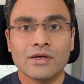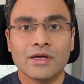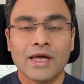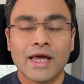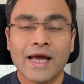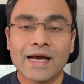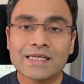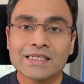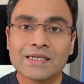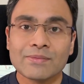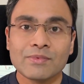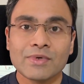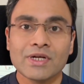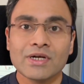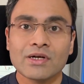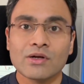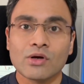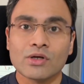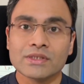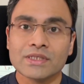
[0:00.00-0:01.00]

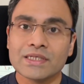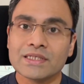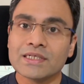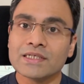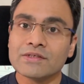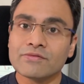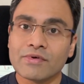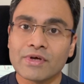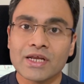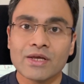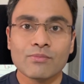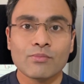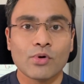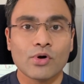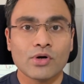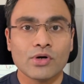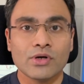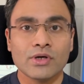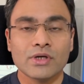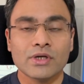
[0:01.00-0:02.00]
Accepting losses is very
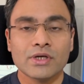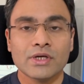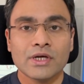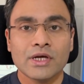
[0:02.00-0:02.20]
important.